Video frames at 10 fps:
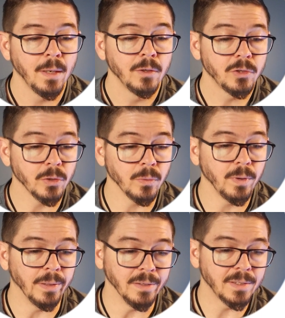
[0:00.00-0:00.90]
So
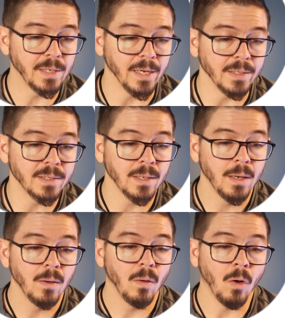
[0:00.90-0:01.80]
in this case,
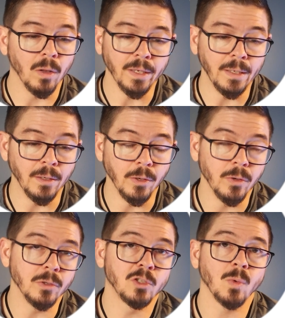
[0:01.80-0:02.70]
all I need to
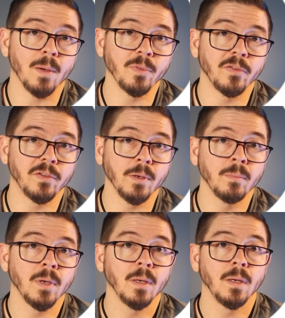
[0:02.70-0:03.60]
do is swap the
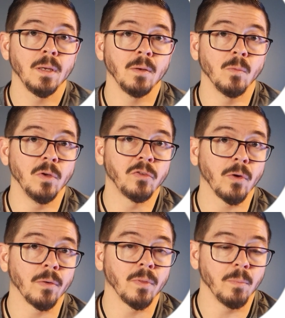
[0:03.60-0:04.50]
SIM and
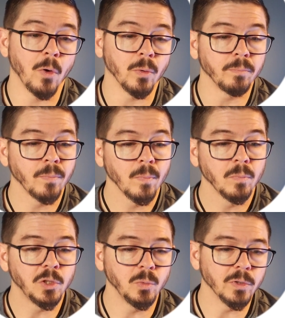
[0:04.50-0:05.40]
restart the modem.
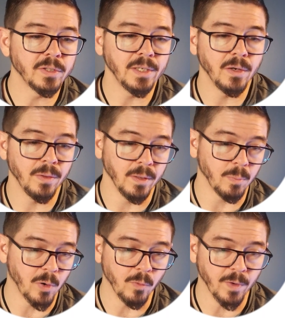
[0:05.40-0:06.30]
But you will see here that the
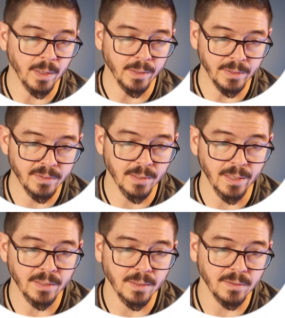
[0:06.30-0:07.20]
profile is
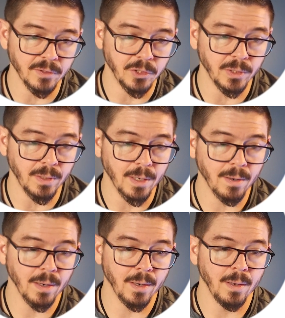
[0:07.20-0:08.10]
selected as a
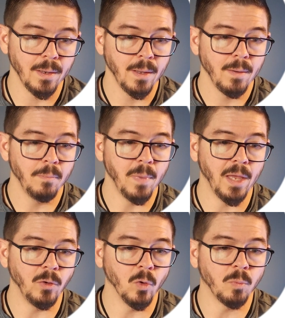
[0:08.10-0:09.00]
generic
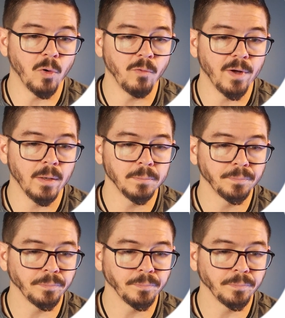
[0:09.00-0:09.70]
manual profile,